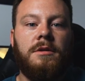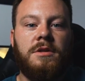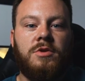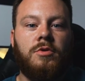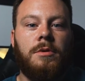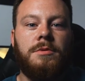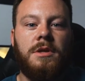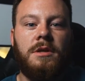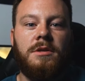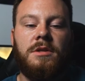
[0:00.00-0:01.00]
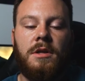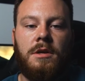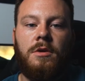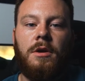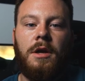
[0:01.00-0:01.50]
description so that
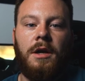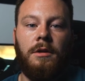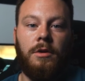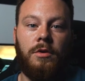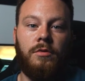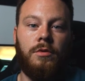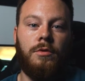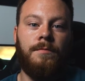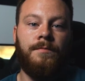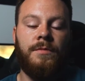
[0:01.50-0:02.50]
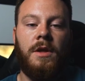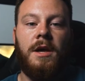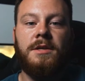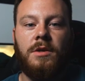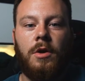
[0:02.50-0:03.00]
you can kind of look through. It
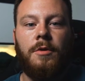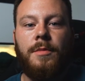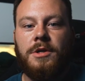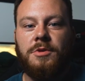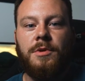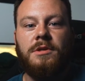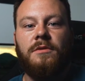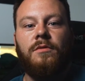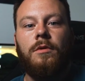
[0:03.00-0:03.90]
has all the measurements of